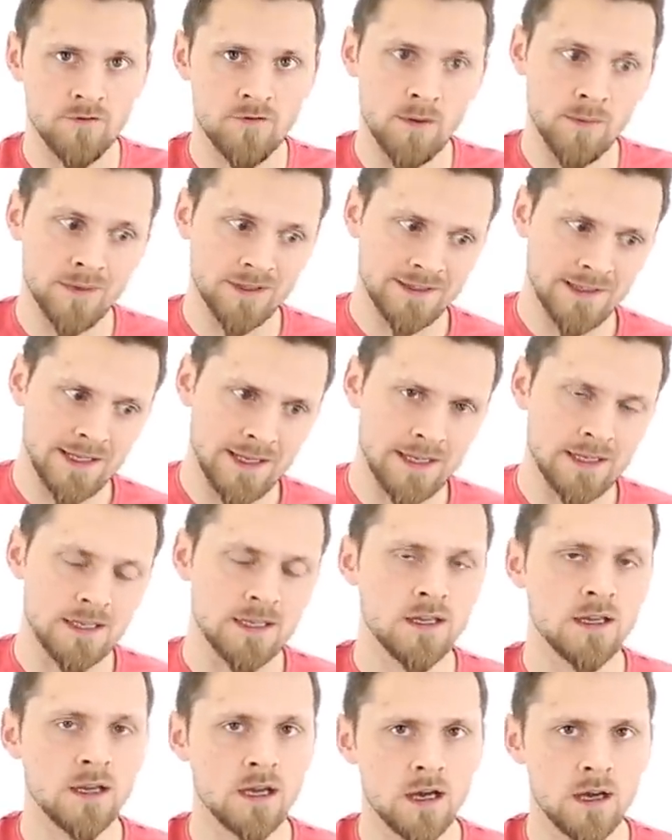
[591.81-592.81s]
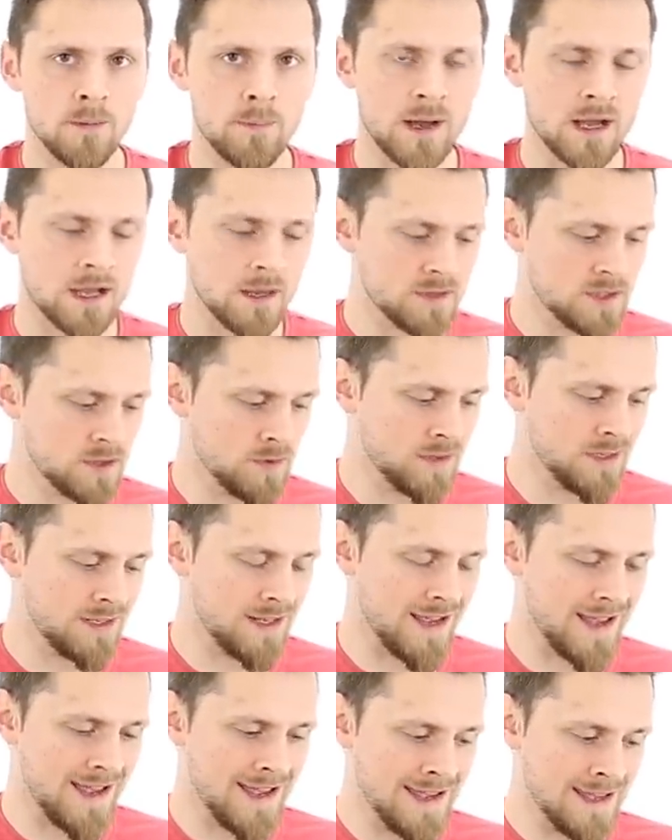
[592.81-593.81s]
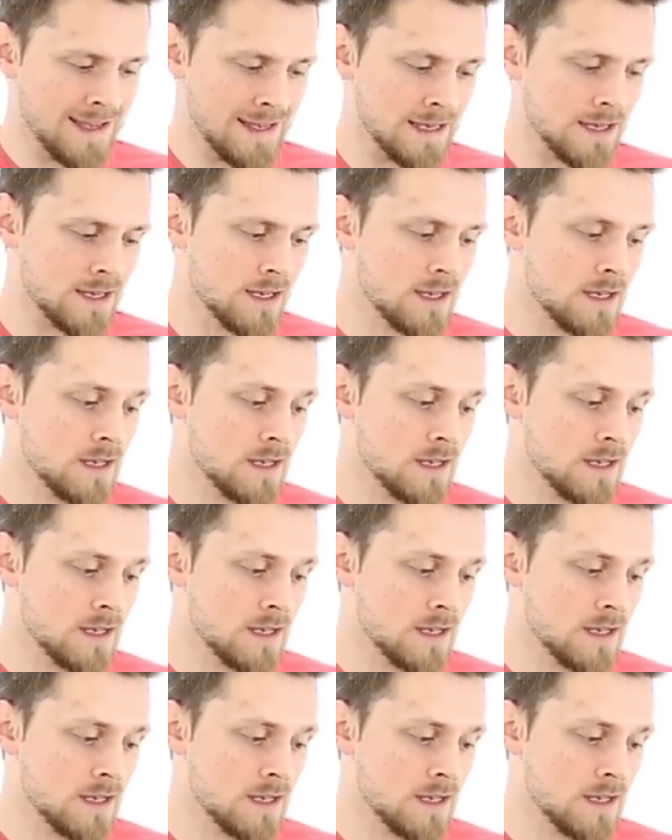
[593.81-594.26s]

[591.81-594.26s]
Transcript: from a D back up to an E.